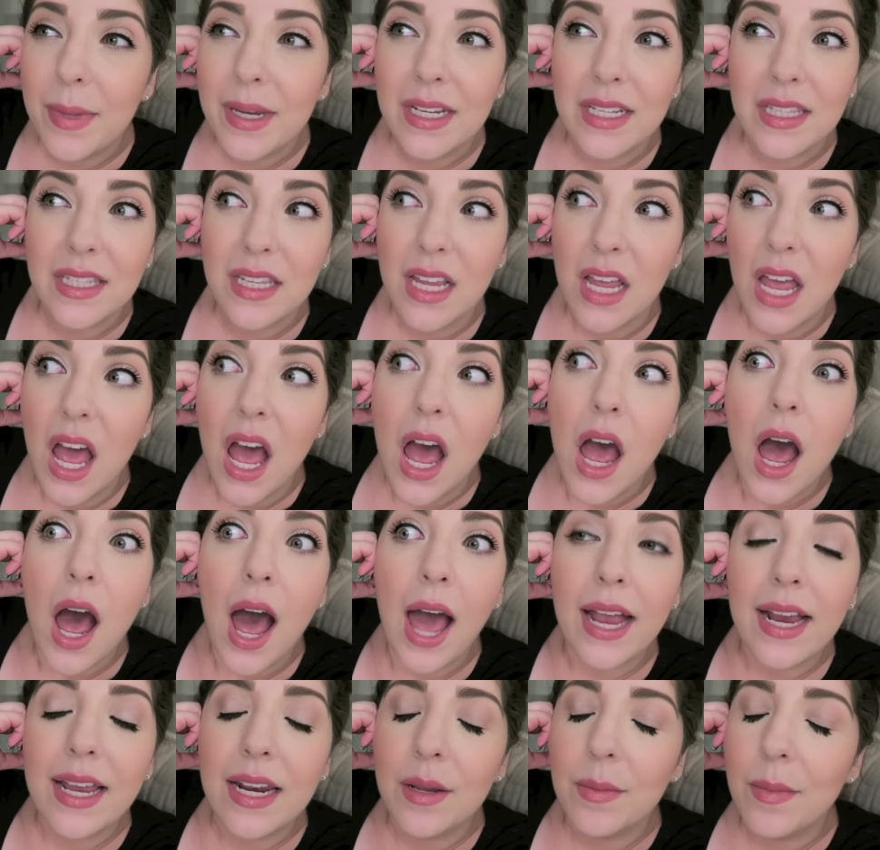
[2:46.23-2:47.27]
And it's,
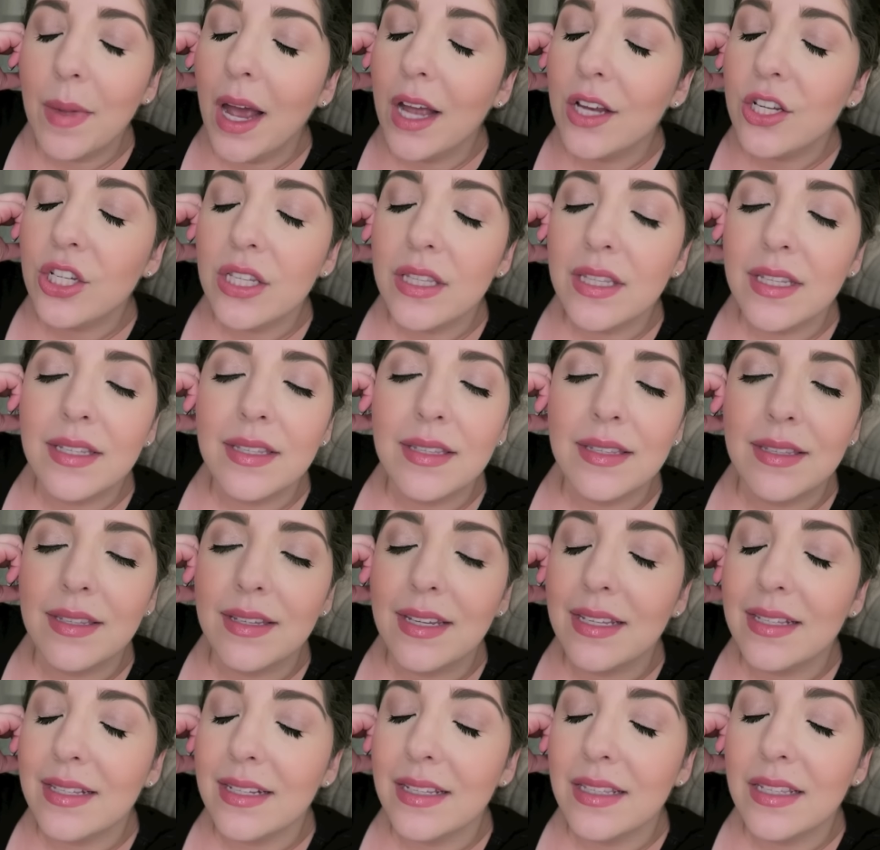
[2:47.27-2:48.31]
I can imagine this
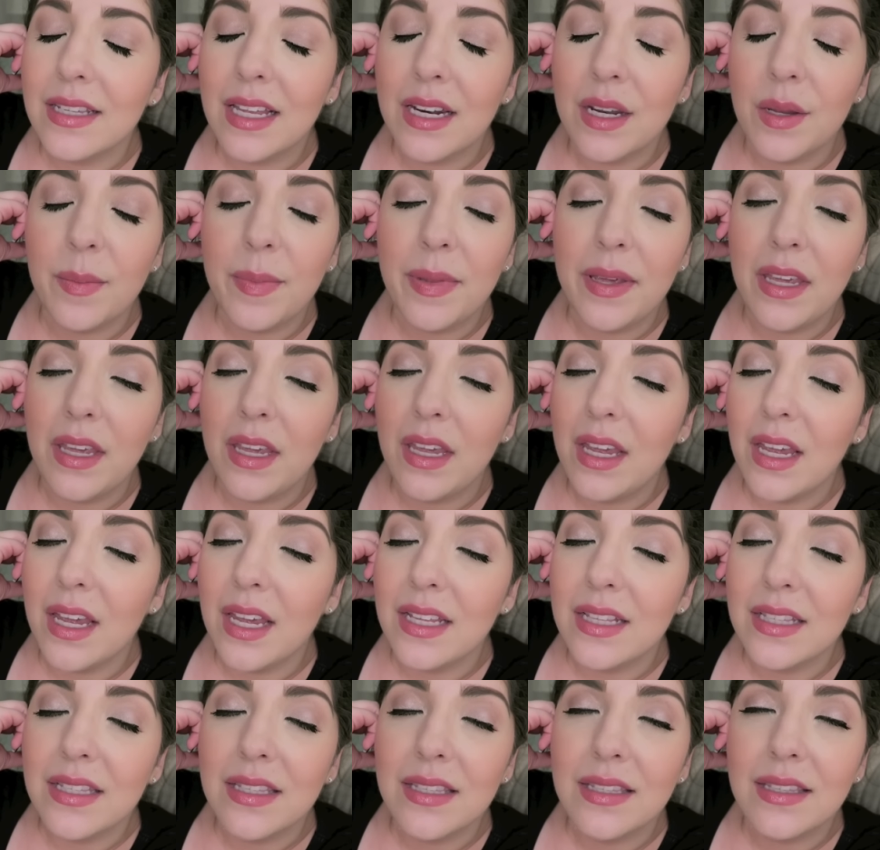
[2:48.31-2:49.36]
season's gonna be
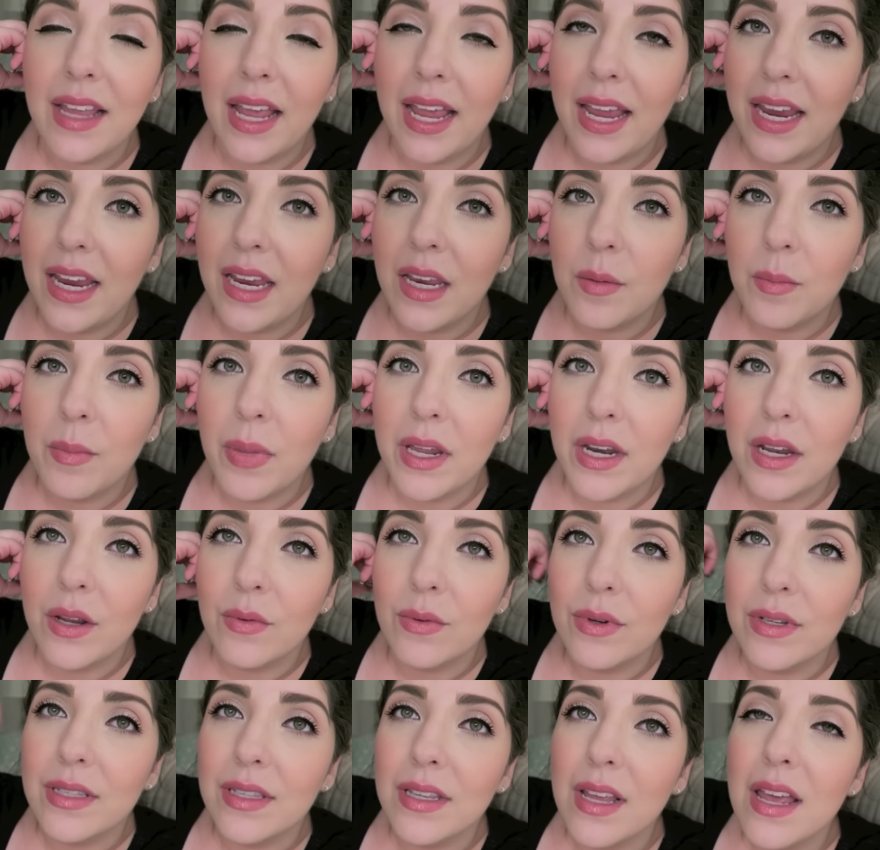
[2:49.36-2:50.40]
insane, but it
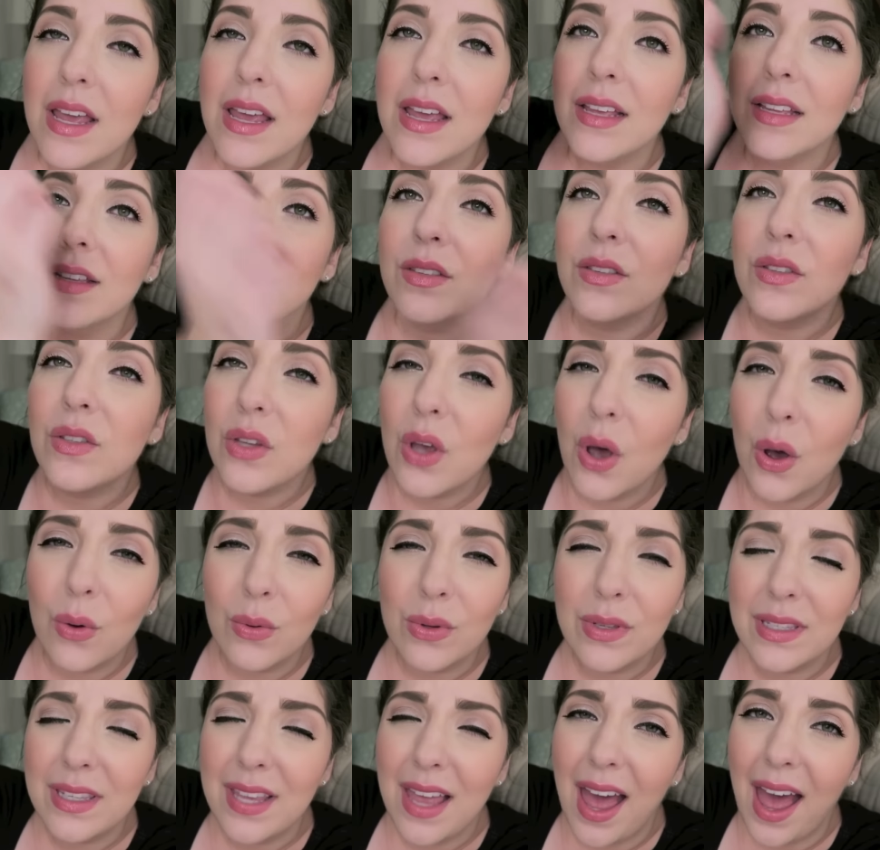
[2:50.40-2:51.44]
was
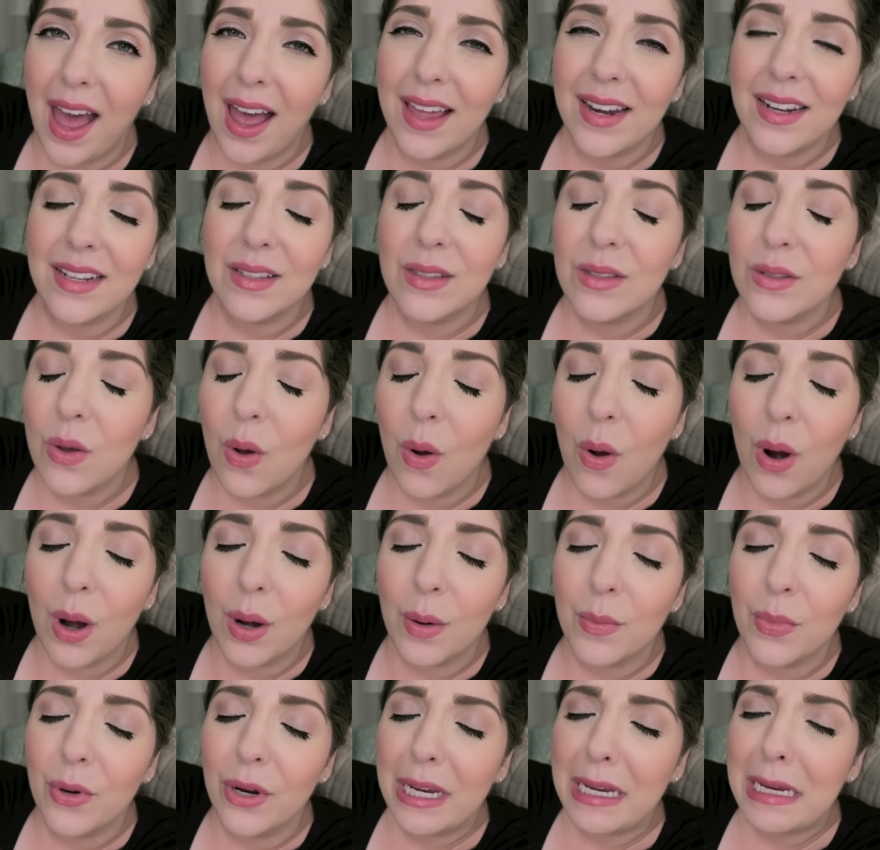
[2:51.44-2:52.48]
so sad and so
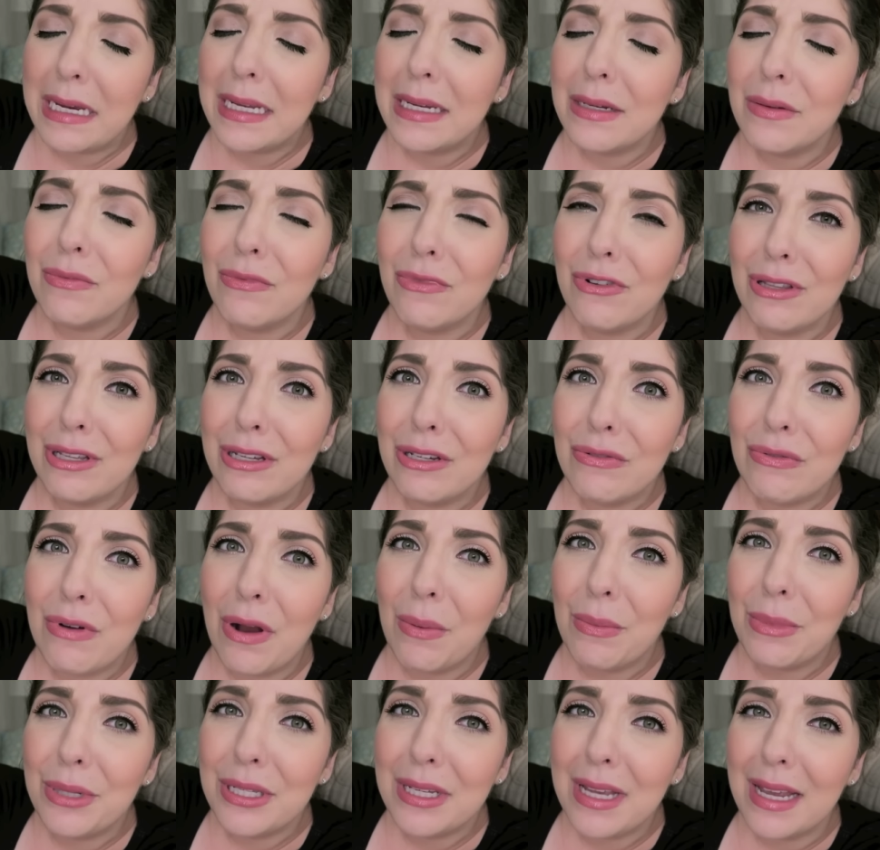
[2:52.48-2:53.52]
heartbreaking and really
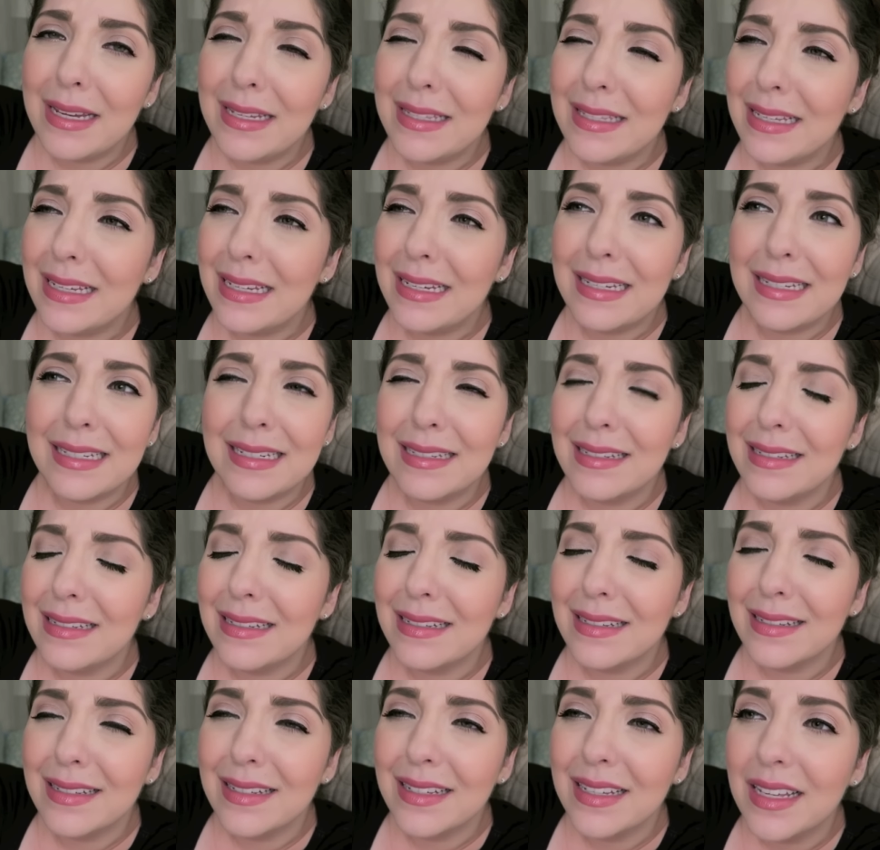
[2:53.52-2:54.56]
traumatizing and
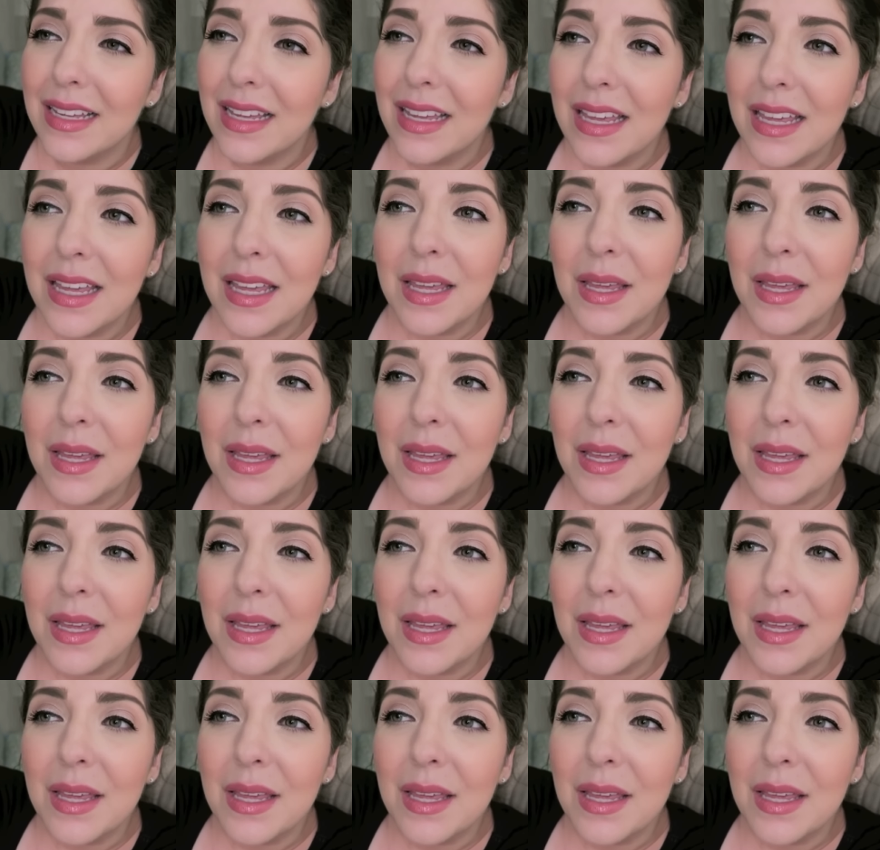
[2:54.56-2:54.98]
oh,